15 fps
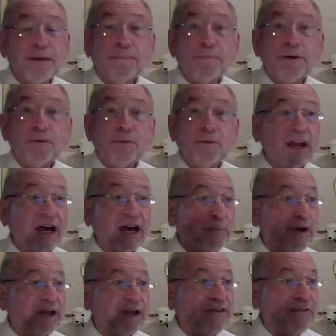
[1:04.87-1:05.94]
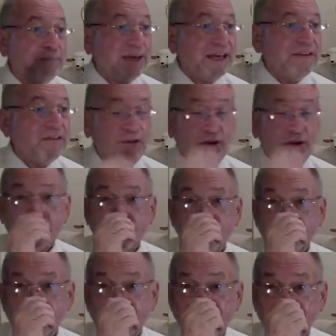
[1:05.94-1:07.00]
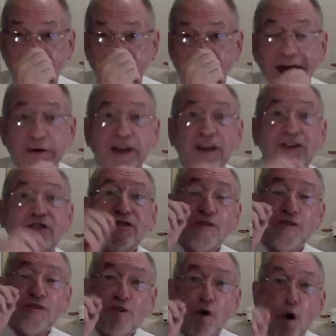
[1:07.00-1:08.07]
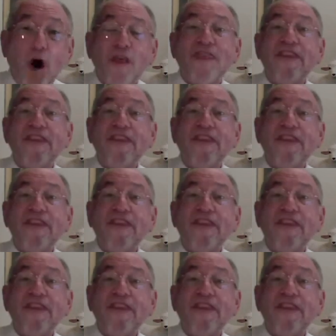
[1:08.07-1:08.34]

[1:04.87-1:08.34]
But what I want to speak to you today about is the fourth